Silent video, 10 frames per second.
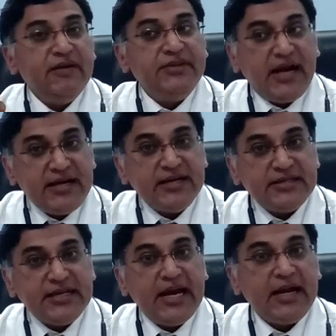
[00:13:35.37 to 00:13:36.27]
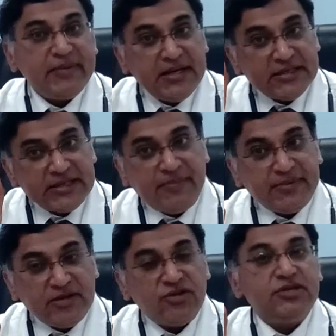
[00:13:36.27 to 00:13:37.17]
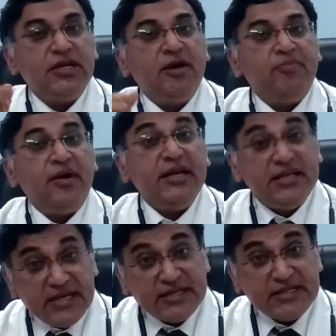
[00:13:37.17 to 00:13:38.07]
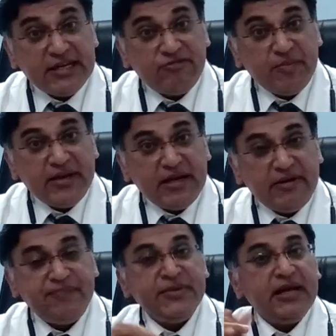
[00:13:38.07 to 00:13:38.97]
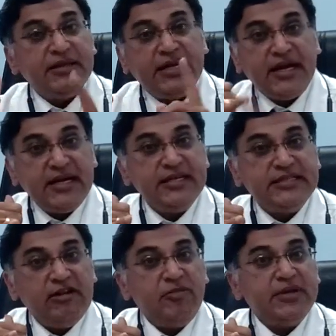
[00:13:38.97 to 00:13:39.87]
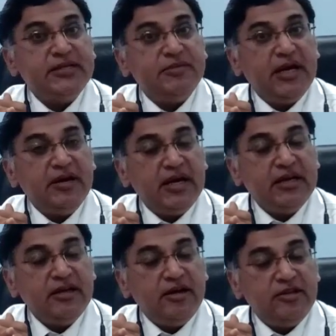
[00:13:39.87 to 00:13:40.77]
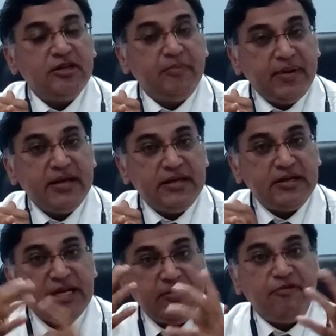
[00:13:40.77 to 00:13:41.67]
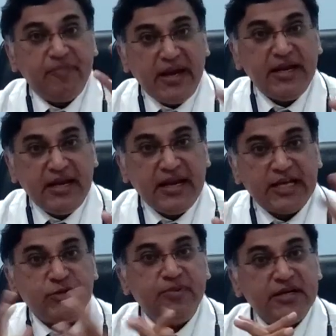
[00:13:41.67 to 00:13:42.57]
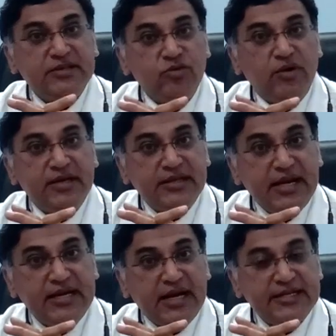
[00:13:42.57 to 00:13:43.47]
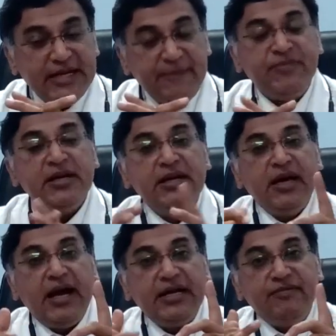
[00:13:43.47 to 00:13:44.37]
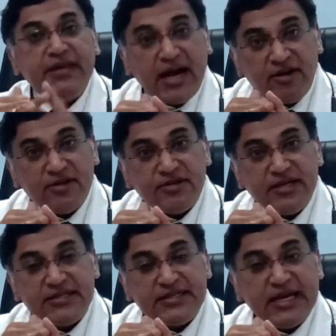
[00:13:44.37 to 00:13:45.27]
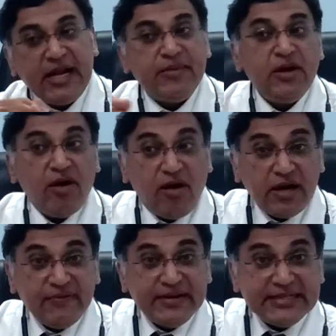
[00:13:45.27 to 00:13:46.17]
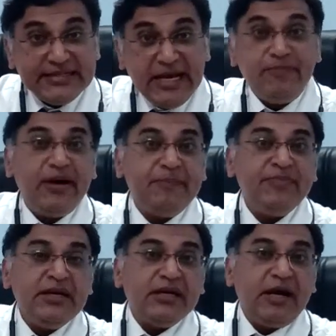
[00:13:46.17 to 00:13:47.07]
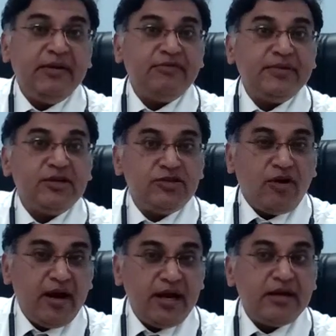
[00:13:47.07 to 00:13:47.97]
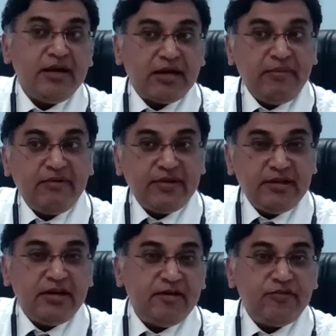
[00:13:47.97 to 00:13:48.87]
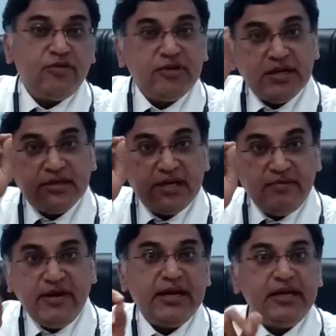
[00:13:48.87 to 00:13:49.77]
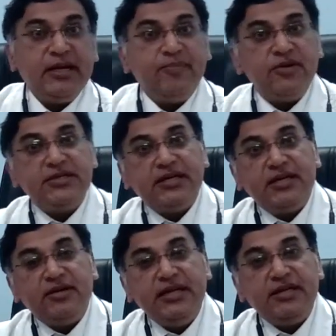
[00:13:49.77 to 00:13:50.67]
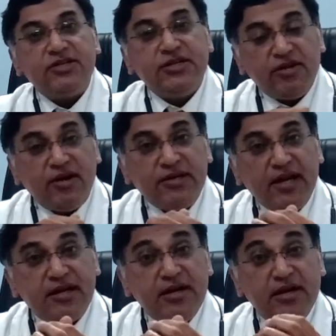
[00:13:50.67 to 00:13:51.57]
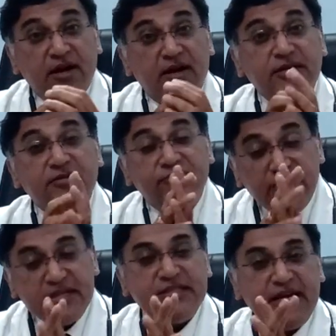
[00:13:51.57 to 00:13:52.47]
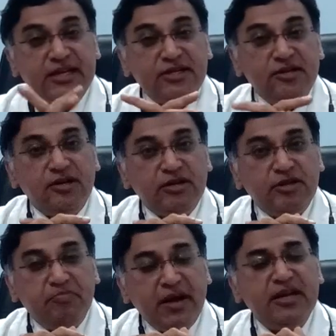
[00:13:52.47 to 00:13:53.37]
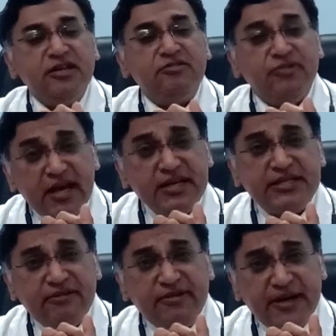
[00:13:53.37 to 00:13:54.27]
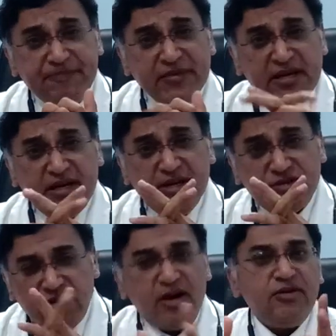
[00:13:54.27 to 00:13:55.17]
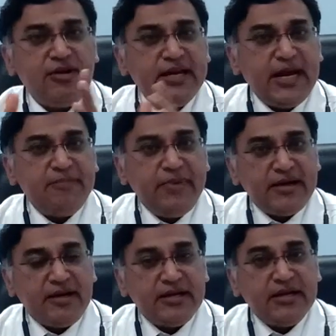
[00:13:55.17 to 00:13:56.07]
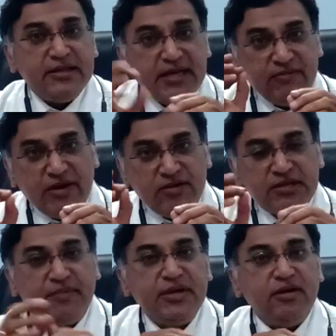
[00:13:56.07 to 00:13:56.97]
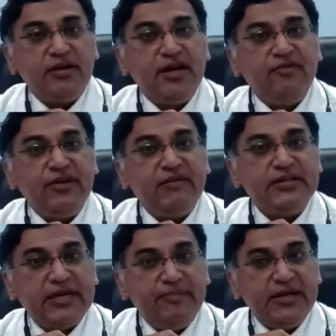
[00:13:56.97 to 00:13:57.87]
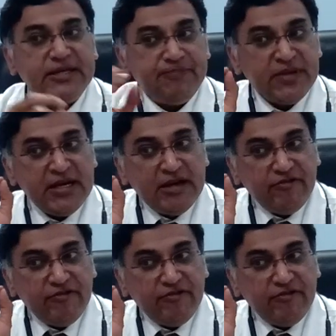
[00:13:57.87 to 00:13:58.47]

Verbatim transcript: If that doesn't help, sometimes those trigger point injections have to be given. That again is given with this, the team of pain experts who are there in our team. And if that also doesn't help, or if it is deeper, coming from the joint, coming from the nerve root, then we can deposit, either steroid there, or the worst case scenario, the pain is very severe, is not going to get better, then we do something called radio frequency ablation.